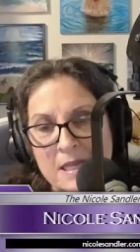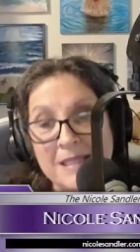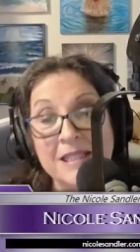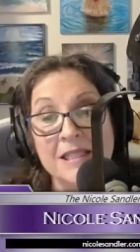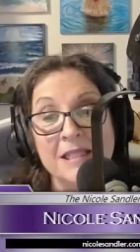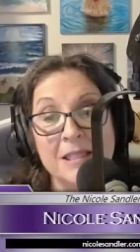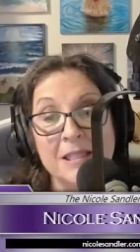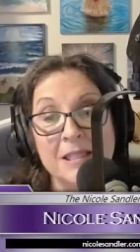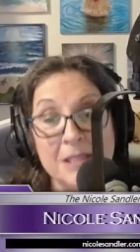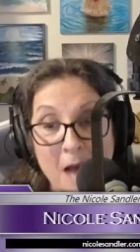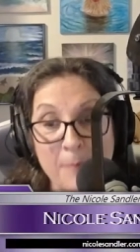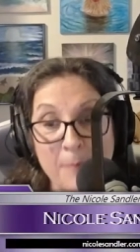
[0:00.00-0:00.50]
that
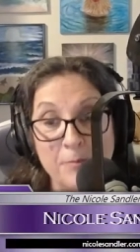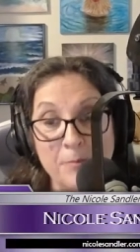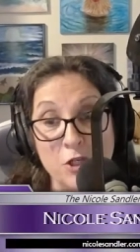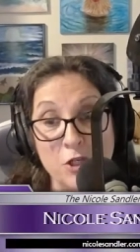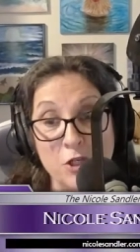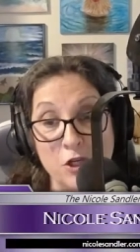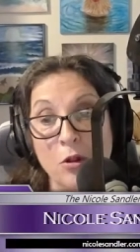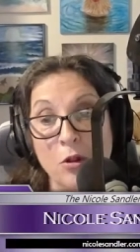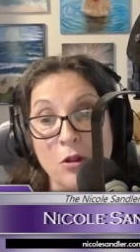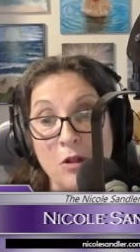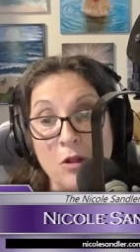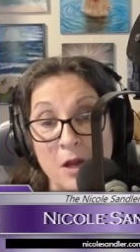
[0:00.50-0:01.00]

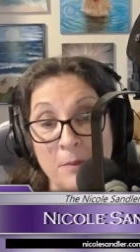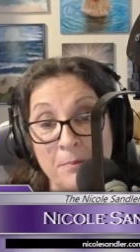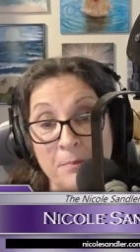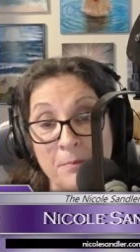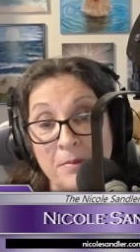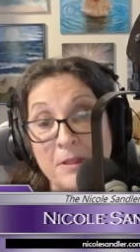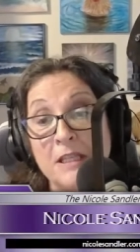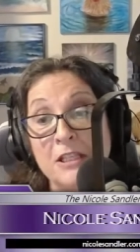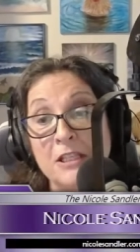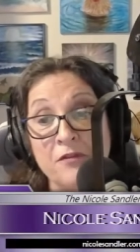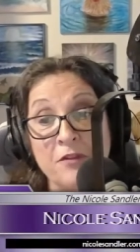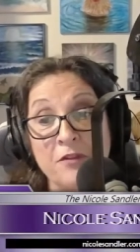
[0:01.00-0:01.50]
stopped coal
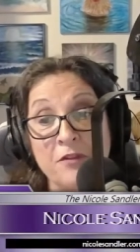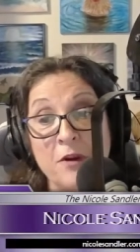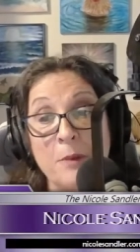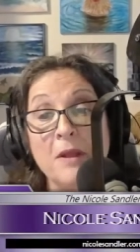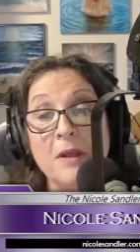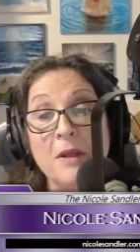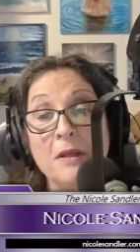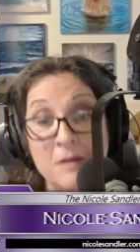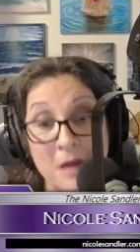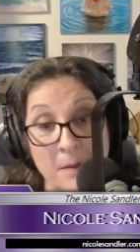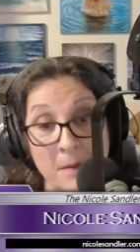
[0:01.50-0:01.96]
companies from